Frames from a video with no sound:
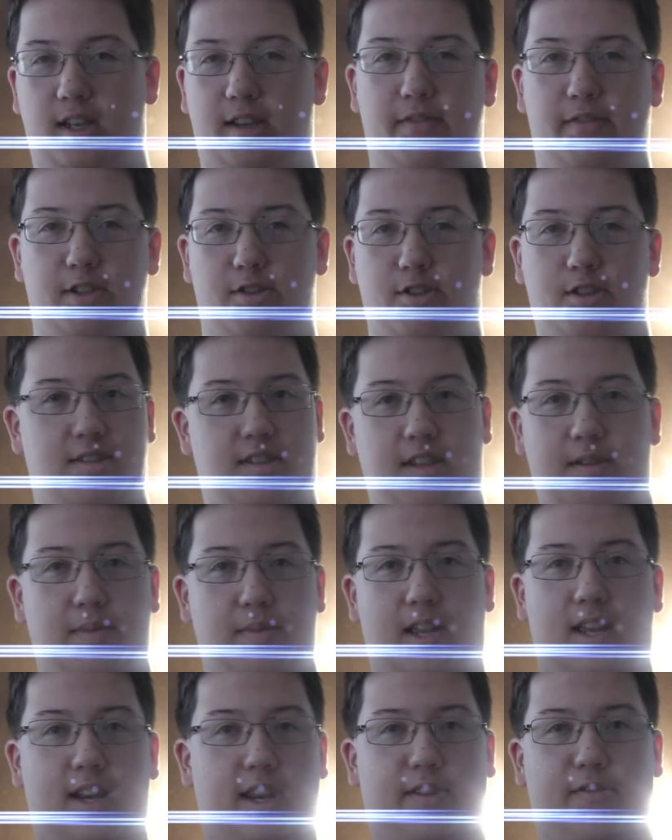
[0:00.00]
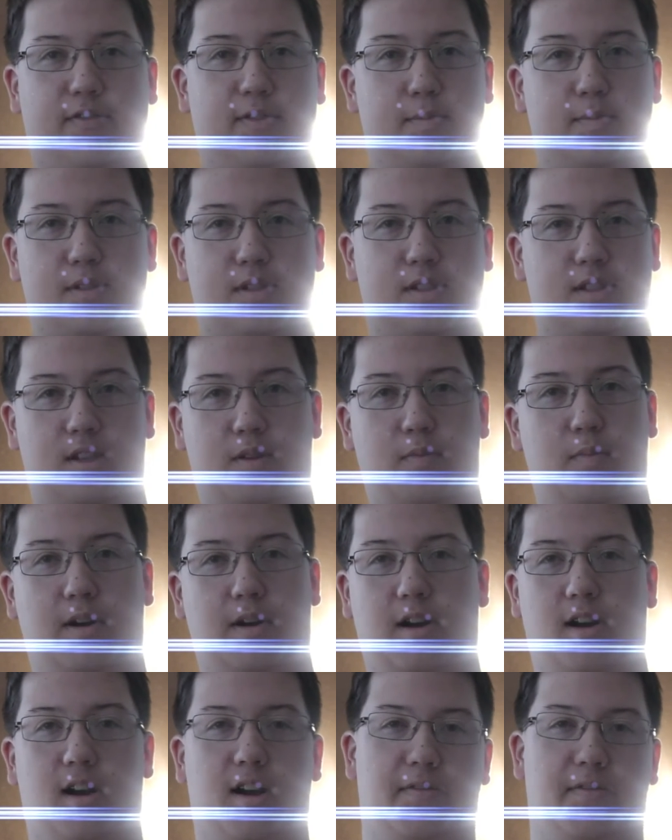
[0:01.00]
If it's just emanating from
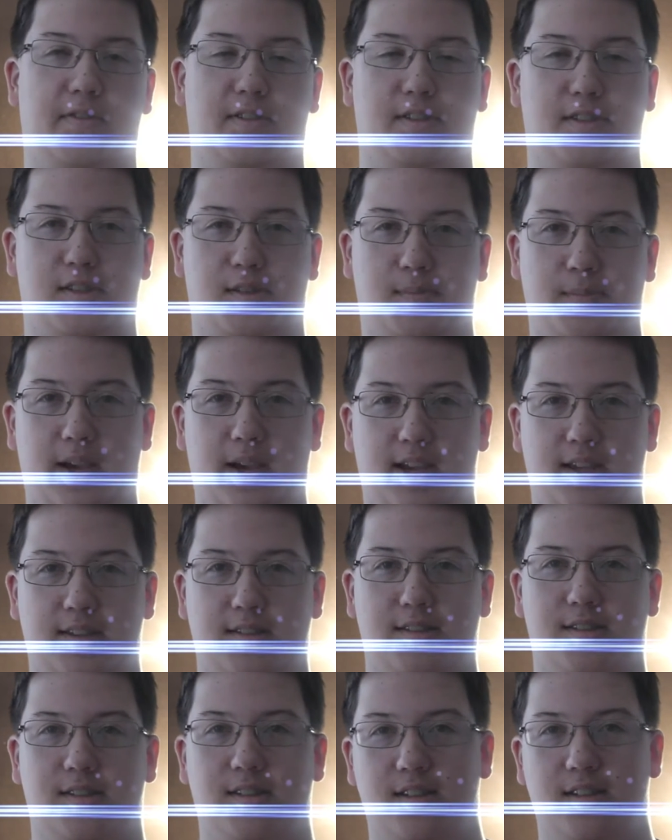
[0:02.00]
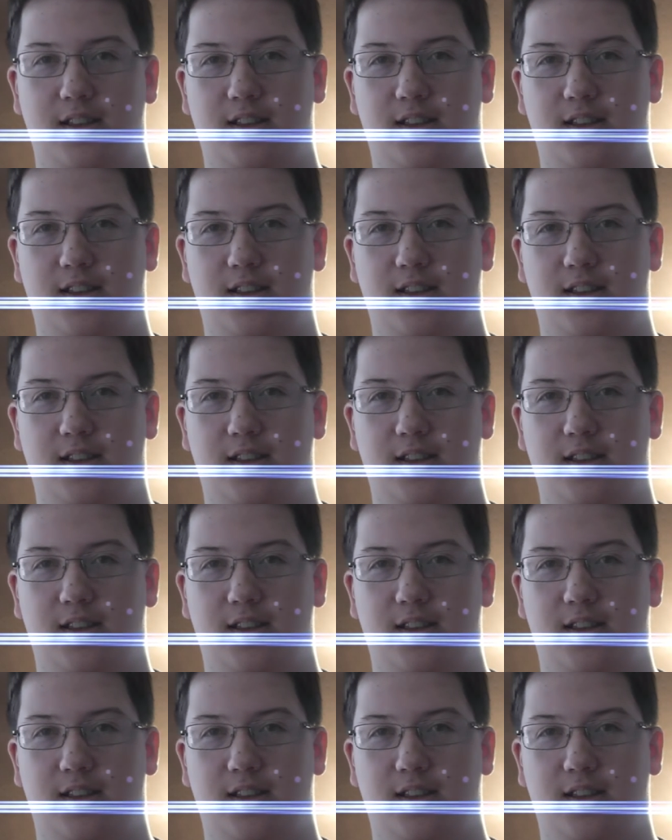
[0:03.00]
somewhere off in space,